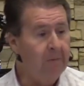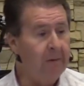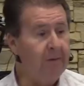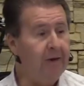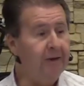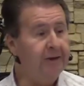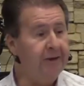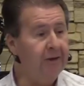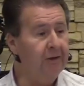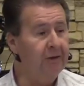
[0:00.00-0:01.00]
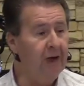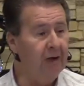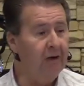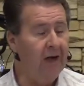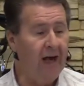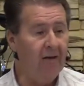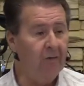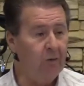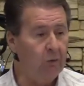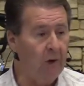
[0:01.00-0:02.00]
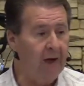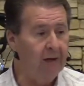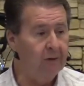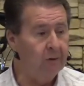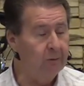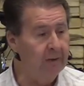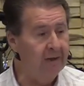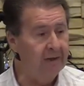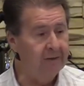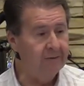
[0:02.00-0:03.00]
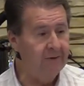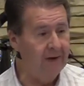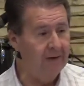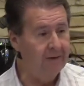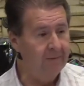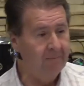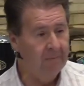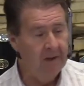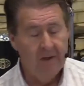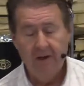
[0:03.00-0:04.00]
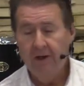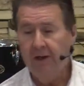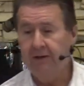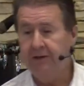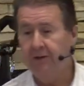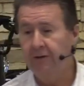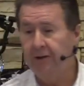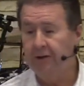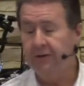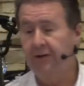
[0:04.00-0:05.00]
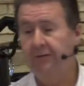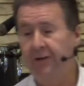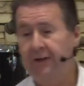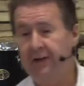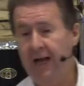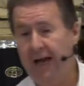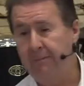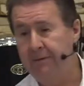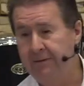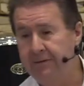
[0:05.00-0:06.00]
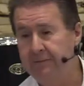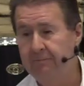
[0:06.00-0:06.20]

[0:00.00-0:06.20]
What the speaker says: but they're still not going to have great, tremendous faith until there is an event that happens